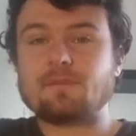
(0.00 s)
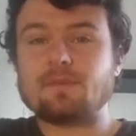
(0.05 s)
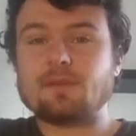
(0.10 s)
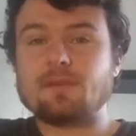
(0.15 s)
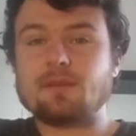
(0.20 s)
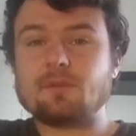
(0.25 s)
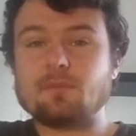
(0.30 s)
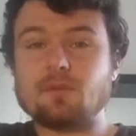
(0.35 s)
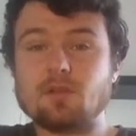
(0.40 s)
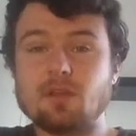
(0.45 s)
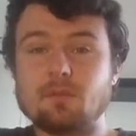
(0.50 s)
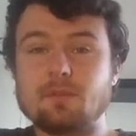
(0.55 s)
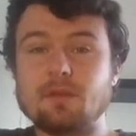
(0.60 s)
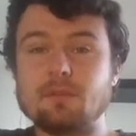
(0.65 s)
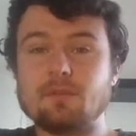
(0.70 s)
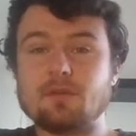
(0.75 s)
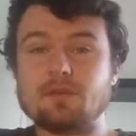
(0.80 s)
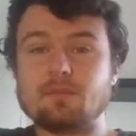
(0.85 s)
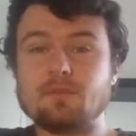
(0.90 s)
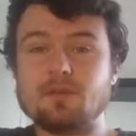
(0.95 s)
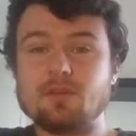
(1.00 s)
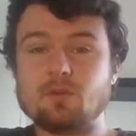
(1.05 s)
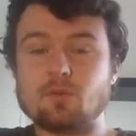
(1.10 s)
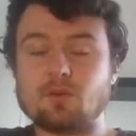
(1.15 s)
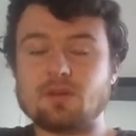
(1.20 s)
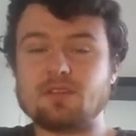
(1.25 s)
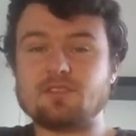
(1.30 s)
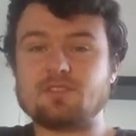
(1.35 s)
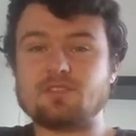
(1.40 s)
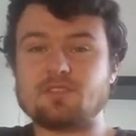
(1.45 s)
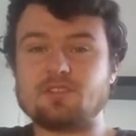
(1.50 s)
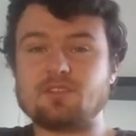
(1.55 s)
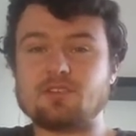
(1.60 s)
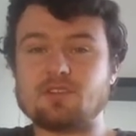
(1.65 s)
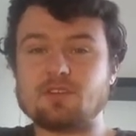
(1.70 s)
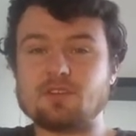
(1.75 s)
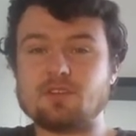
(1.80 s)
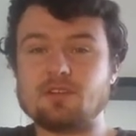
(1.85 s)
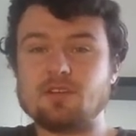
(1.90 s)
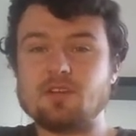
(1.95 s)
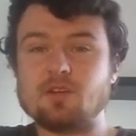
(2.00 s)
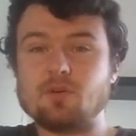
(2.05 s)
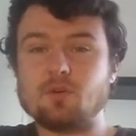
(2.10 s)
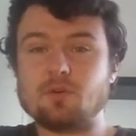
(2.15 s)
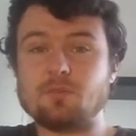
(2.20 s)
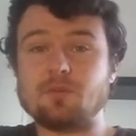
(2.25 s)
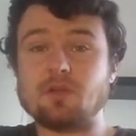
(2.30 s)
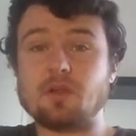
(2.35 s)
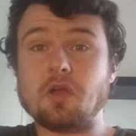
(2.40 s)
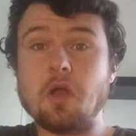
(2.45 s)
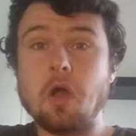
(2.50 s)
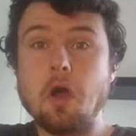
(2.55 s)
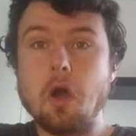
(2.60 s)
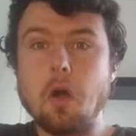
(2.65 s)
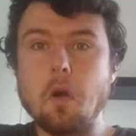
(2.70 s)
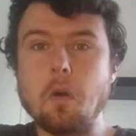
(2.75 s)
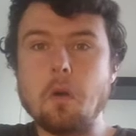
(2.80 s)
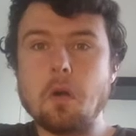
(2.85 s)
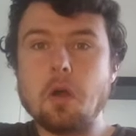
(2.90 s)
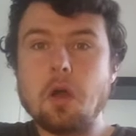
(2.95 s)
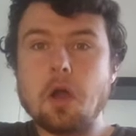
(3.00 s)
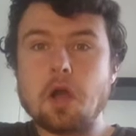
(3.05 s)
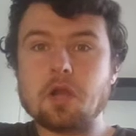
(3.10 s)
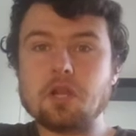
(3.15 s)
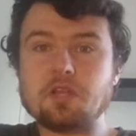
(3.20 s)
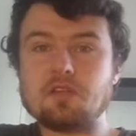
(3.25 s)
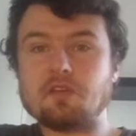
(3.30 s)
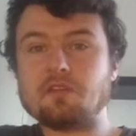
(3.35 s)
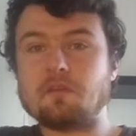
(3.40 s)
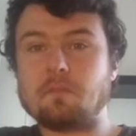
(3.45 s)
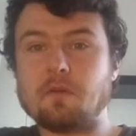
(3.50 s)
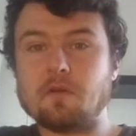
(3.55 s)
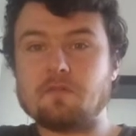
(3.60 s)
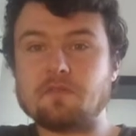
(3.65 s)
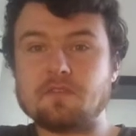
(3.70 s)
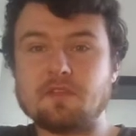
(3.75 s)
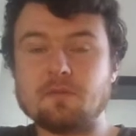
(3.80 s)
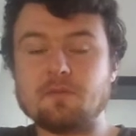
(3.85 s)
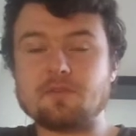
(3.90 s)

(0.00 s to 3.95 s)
lot of people like me who are insecure would be like, oh, I need to get the perfect image.